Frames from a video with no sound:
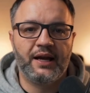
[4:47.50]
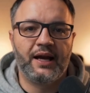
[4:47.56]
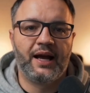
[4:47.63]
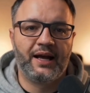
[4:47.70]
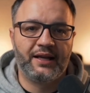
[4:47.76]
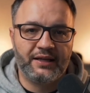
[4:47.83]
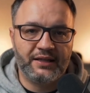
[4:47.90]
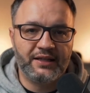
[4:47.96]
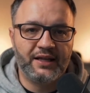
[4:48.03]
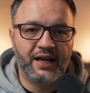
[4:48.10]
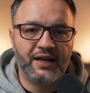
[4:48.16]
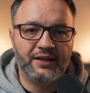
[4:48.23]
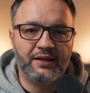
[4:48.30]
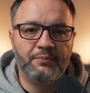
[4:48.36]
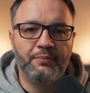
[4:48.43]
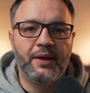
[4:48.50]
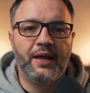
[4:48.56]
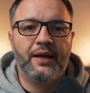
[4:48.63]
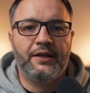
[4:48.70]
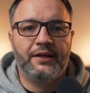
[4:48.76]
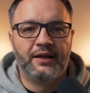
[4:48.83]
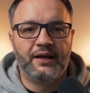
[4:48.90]
and nothing
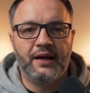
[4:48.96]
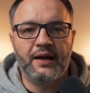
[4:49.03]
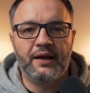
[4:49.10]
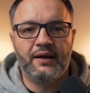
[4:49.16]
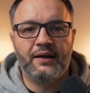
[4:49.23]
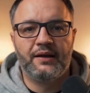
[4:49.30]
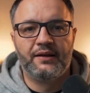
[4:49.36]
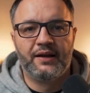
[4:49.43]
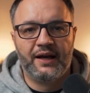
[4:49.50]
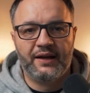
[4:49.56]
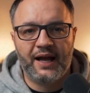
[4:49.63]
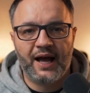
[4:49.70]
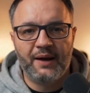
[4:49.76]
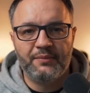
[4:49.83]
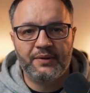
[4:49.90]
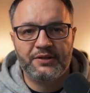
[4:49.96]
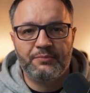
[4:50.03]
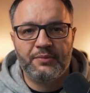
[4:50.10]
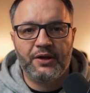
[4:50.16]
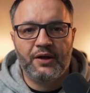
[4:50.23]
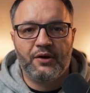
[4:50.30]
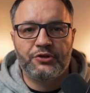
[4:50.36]
plays? That happens
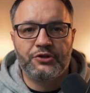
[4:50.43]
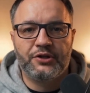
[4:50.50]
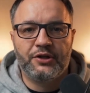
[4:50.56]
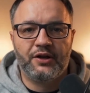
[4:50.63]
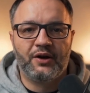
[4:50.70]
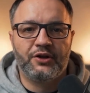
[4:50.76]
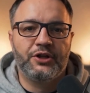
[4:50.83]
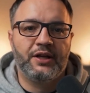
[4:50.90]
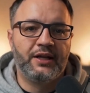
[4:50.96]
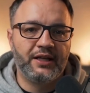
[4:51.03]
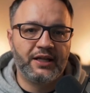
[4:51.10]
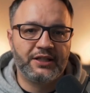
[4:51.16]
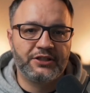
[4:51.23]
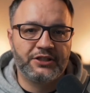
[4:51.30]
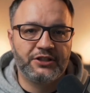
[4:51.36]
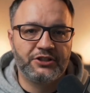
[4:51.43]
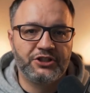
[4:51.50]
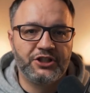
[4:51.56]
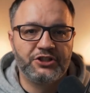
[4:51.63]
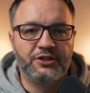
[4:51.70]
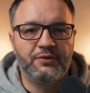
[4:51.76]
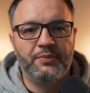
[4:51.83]
because Logic isn't
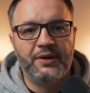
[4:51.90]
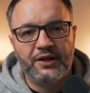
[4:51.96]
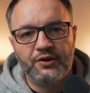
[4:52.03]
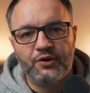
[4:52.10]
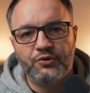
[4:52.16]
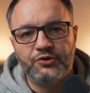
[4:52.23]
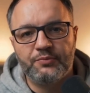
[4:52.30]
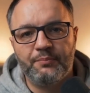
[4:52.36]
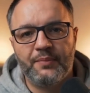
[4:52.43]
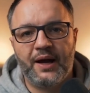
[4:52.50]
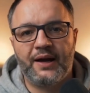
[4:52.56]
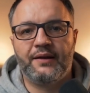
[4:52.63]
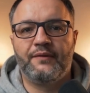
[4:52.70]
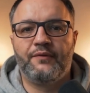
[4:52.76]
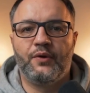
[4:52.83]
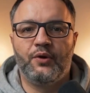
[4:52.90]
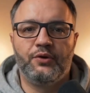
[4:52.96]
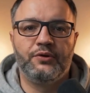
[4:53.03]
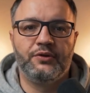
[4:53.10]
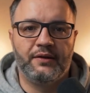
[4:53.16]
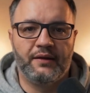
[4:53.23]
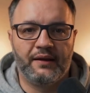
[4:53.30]
chasing MIDI notes by
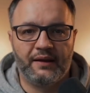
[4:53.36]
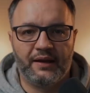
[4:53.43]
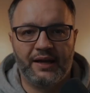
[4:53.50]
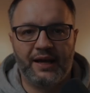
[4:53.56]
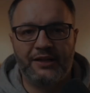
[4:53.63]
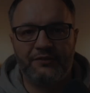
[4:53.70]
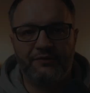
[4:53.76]
default. Let's